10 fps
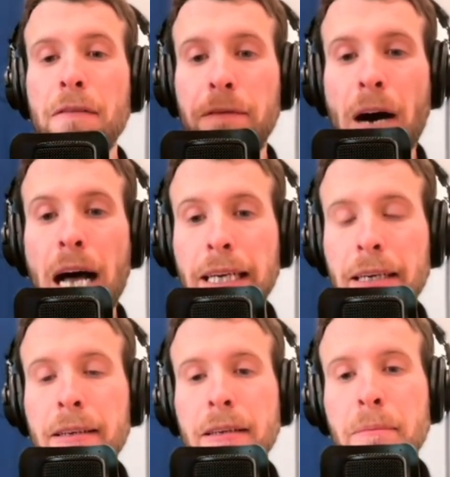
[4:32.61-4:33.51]

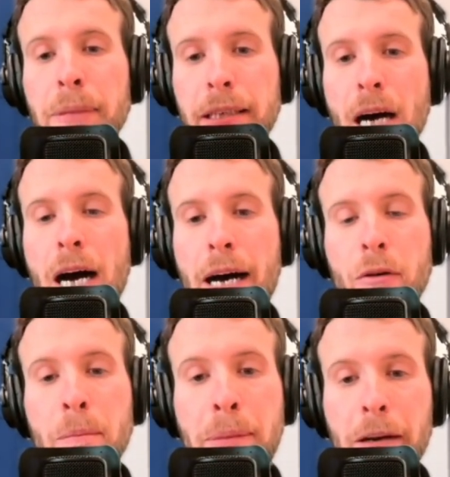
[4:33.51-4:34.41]
Valak, be gone,
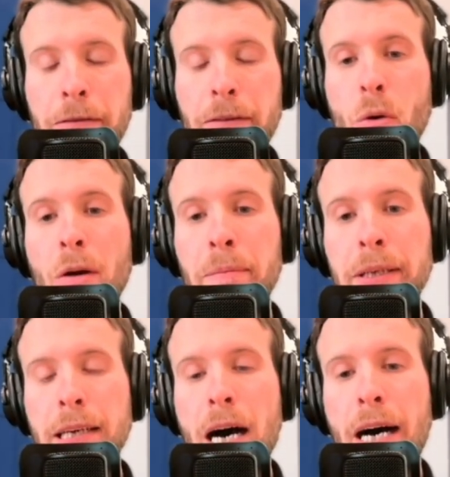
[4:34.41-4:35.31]
or Belphegor, be
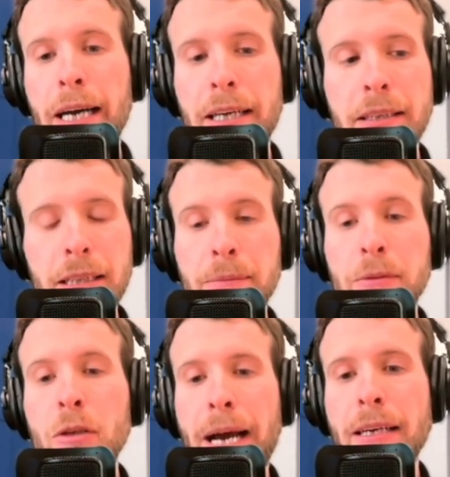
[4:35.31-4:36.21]
gone, I condemn
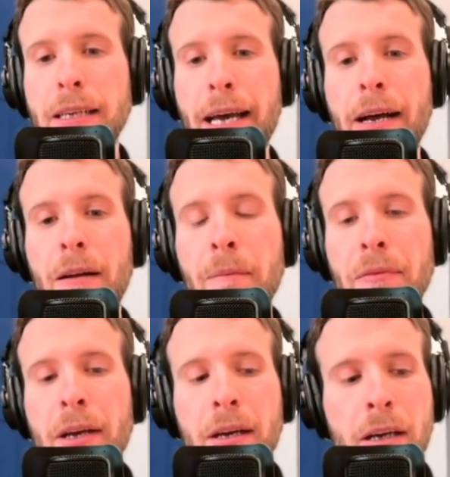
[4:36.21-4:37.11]
you back to hell.
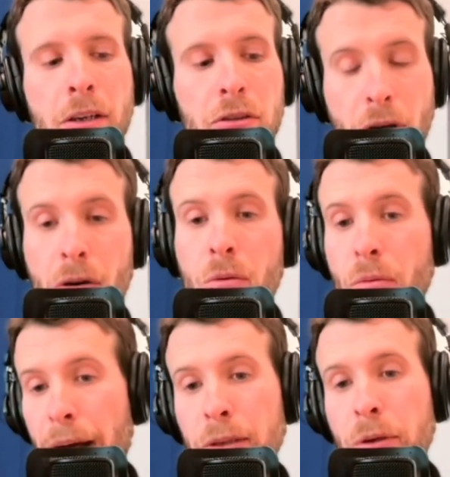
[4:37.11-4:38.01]
So
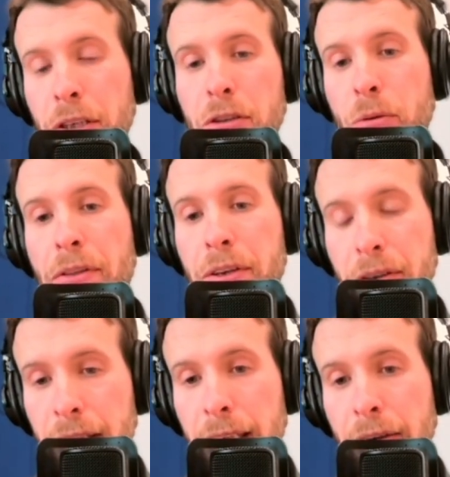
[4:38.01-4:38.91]
that's what you do with the
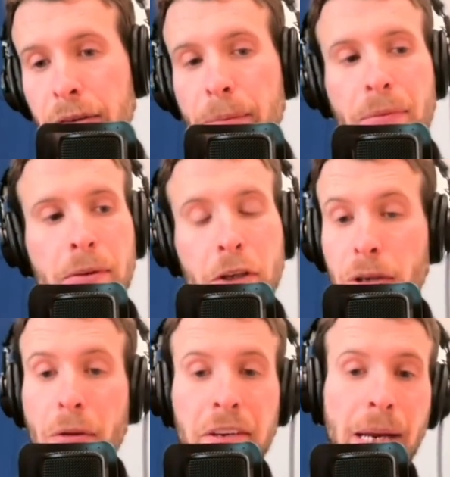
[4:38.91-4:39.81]
disease. You
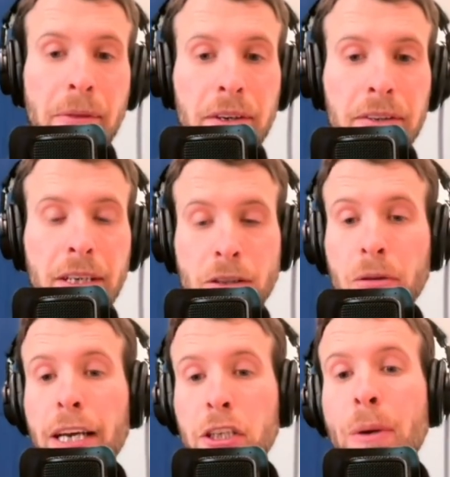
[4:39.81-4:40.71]
know the name of the disease.
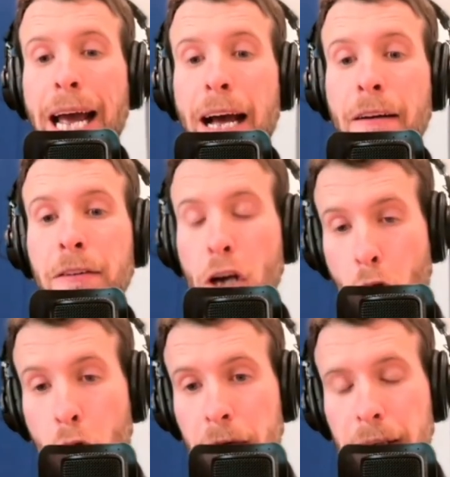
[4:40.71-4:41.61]
Okay, you have
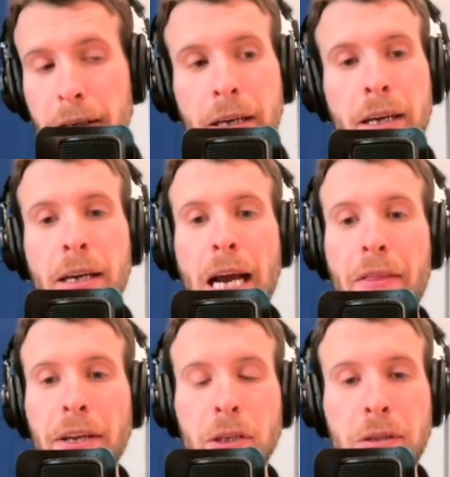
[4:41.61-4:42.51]
COVID. And
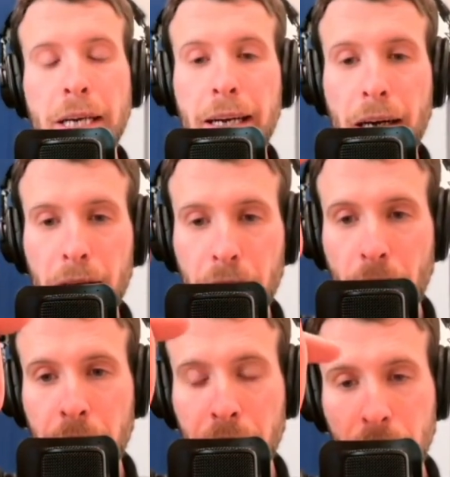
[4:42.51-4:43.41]
then you take a little
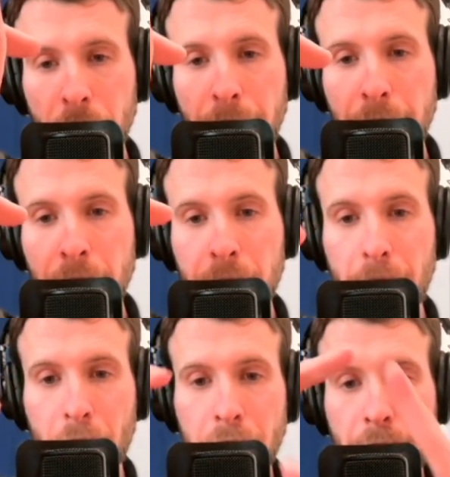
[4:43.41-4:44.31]
syringe that looks like